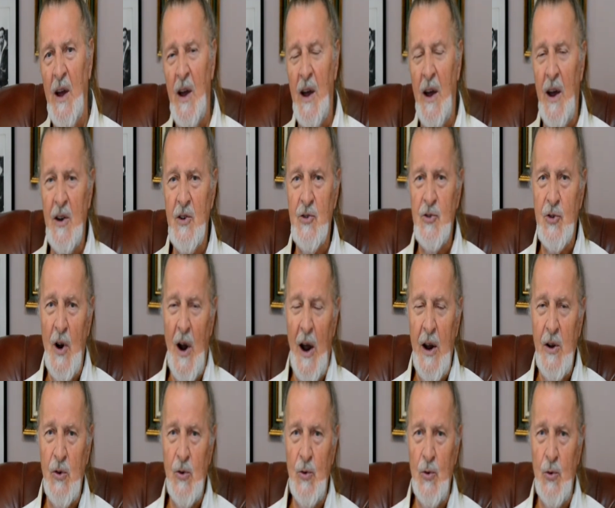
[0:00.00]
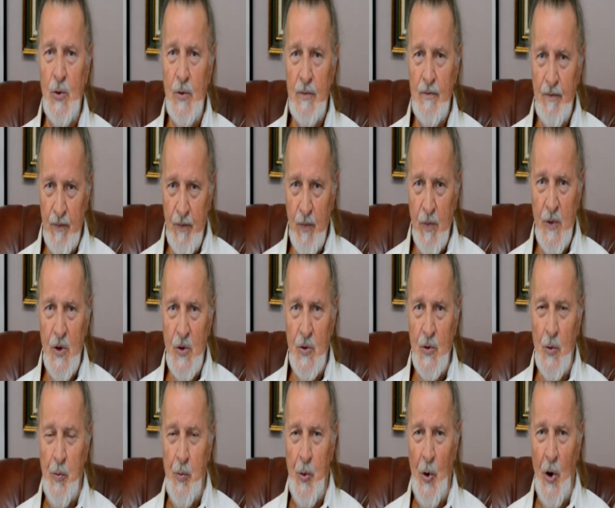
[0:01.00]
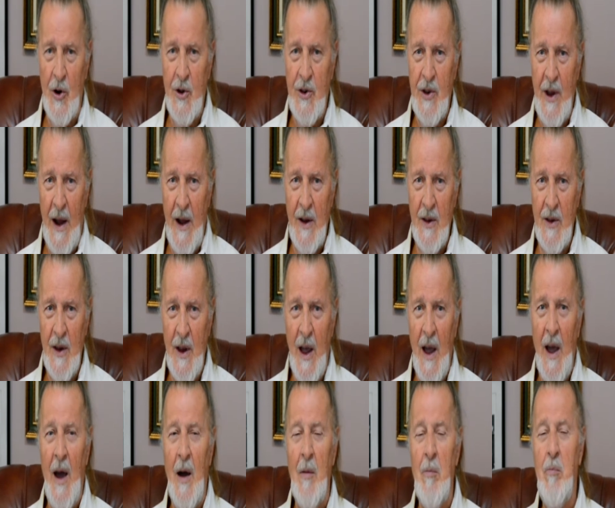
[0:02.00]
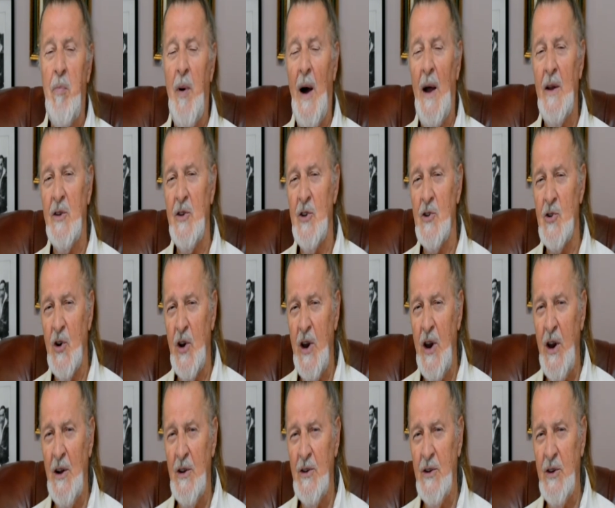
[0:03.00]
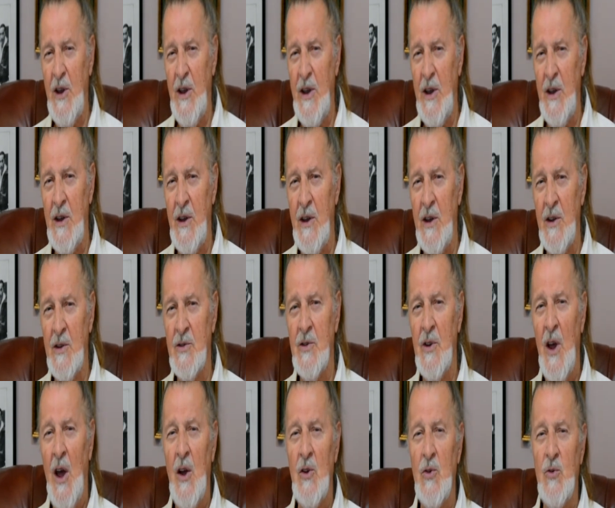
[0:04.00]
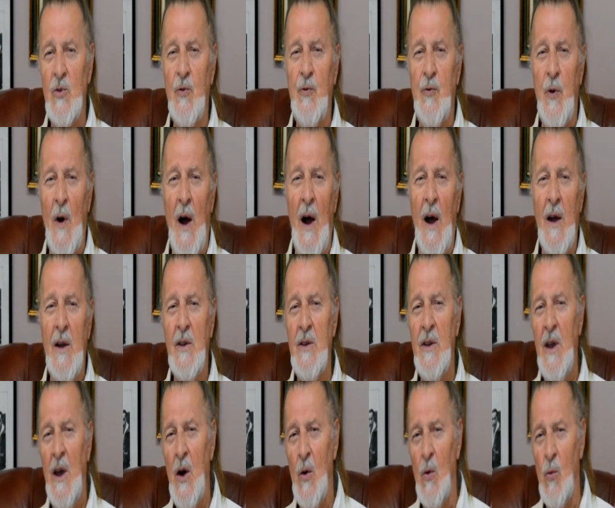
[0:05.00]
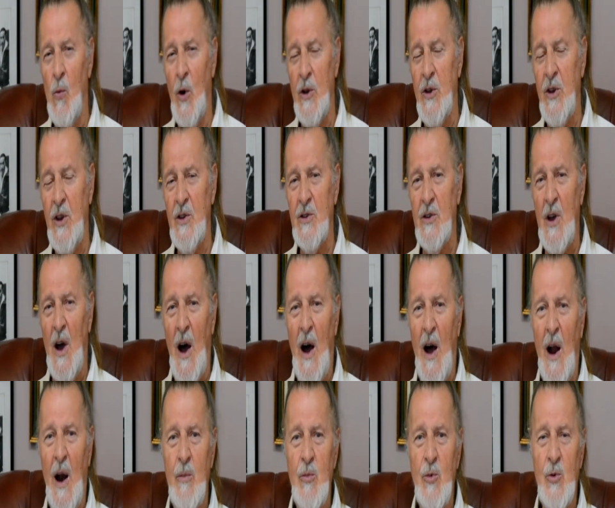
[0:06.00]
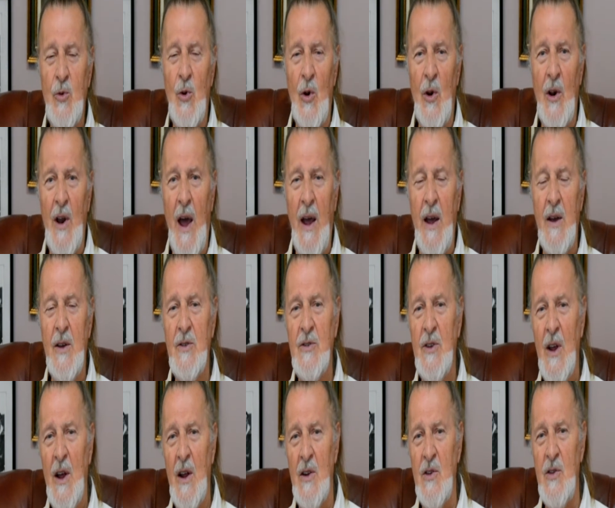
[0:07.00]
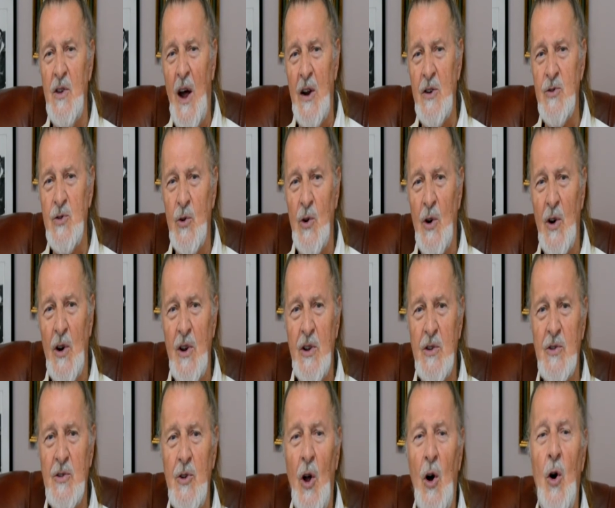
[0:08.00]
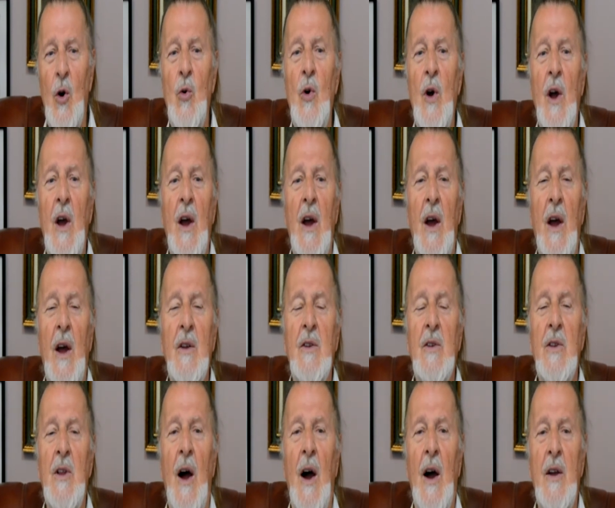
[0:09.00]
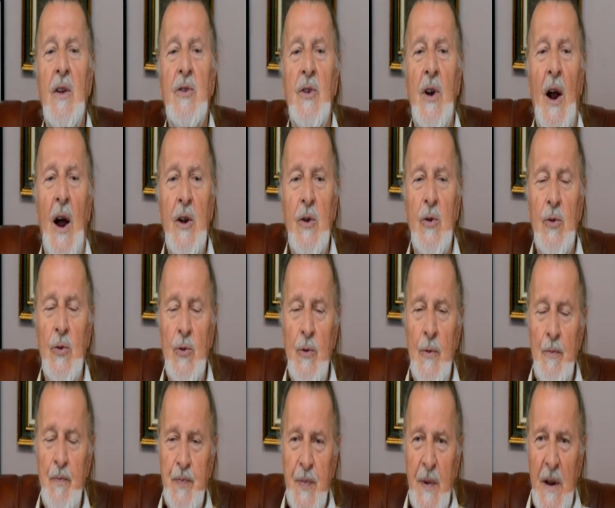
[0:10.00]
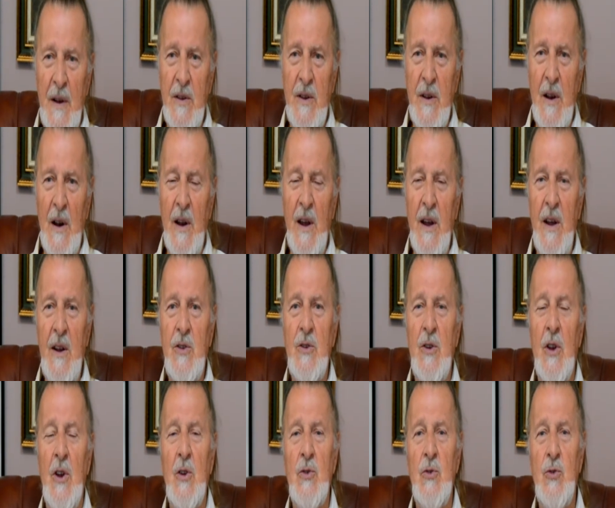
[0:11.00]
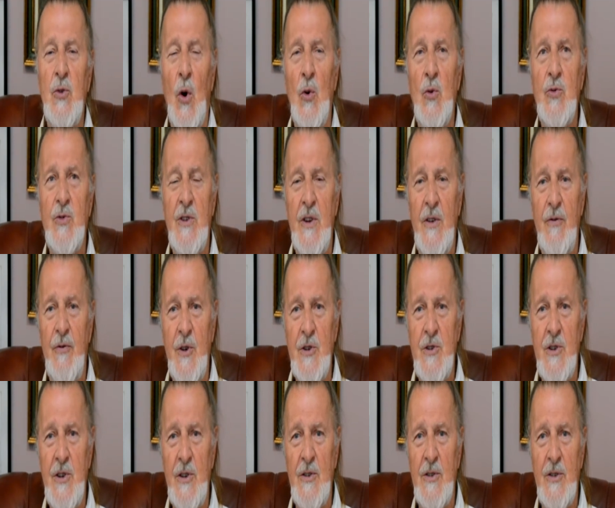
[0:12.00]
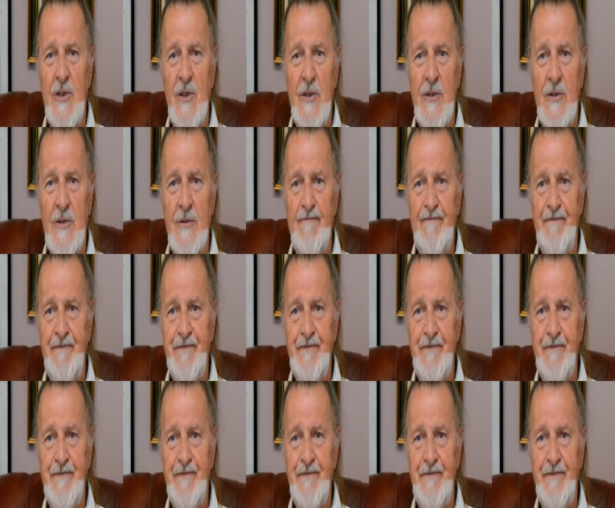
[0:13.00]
and try to support that, but the real thing is to find what is arm or legs naturally slow and try to delete those deficiencies.